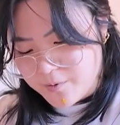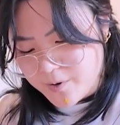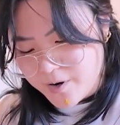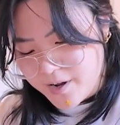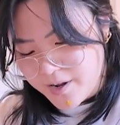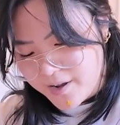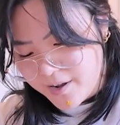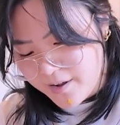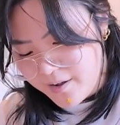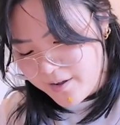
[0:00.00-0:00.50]

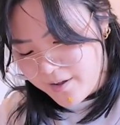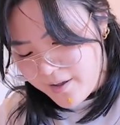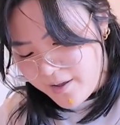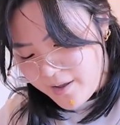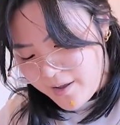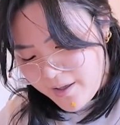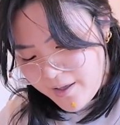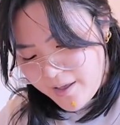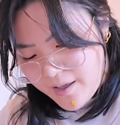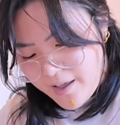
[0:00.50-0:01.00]
We're,
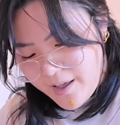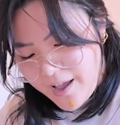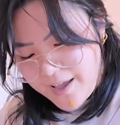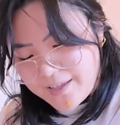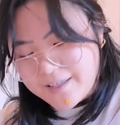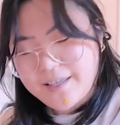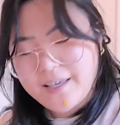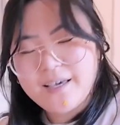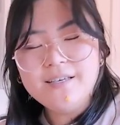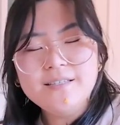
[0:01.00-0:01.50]

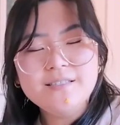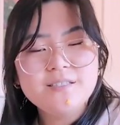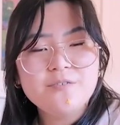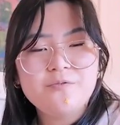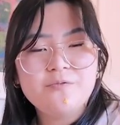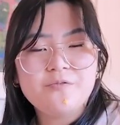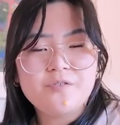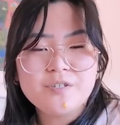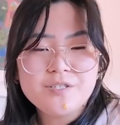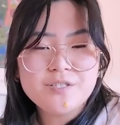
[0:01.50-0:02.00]
I guess,
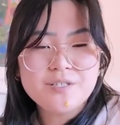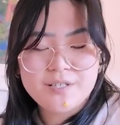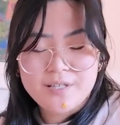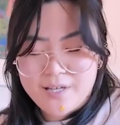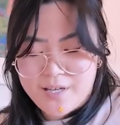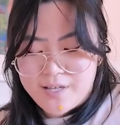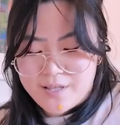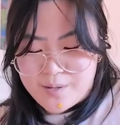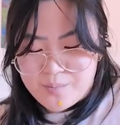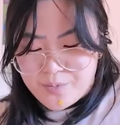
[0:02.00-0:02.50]

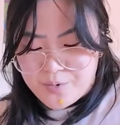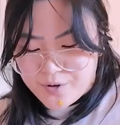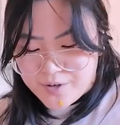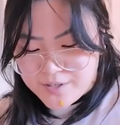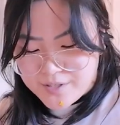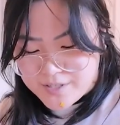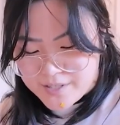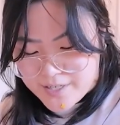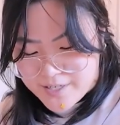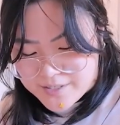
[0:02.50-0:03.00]
officially in the
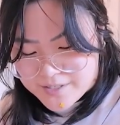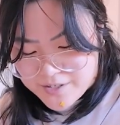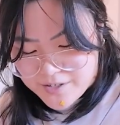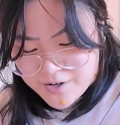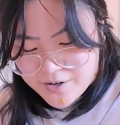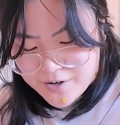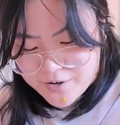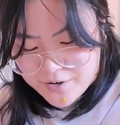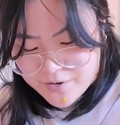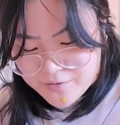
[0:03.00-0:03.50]
process
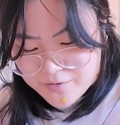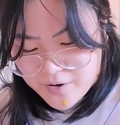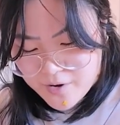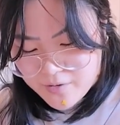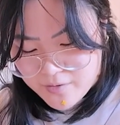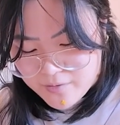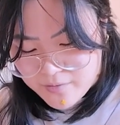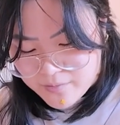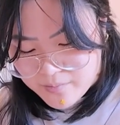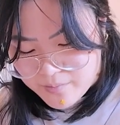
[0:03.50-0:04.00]
of
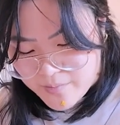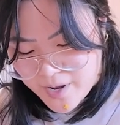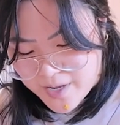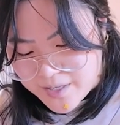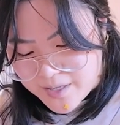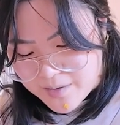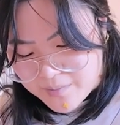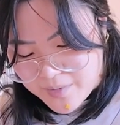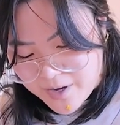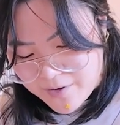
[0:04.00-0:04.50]

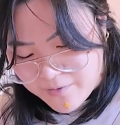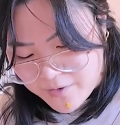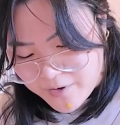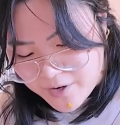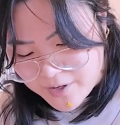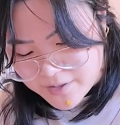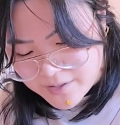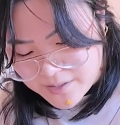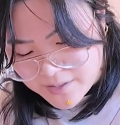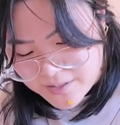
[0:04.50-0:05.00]
making my
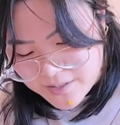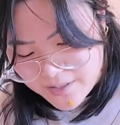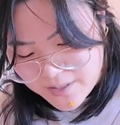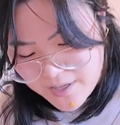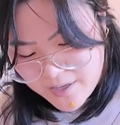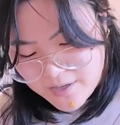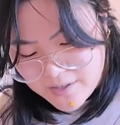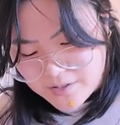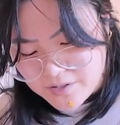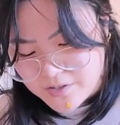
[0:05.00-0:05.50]
first
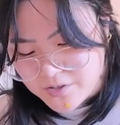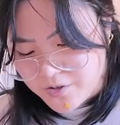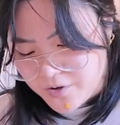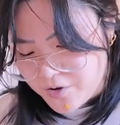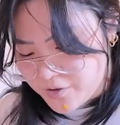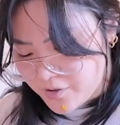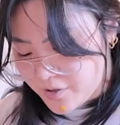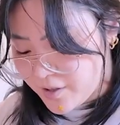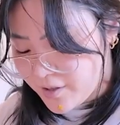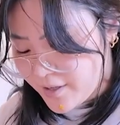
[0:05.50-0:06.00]

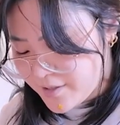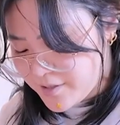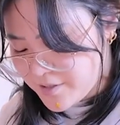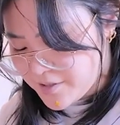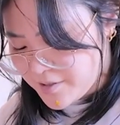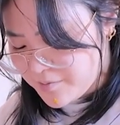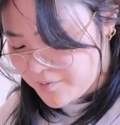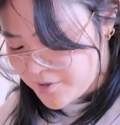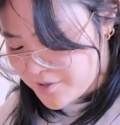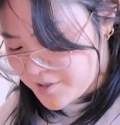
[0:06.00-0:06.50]
sewn
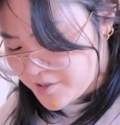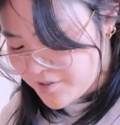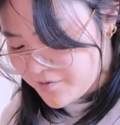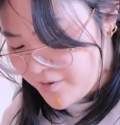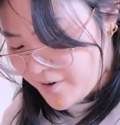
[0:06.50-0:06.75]
collection, which is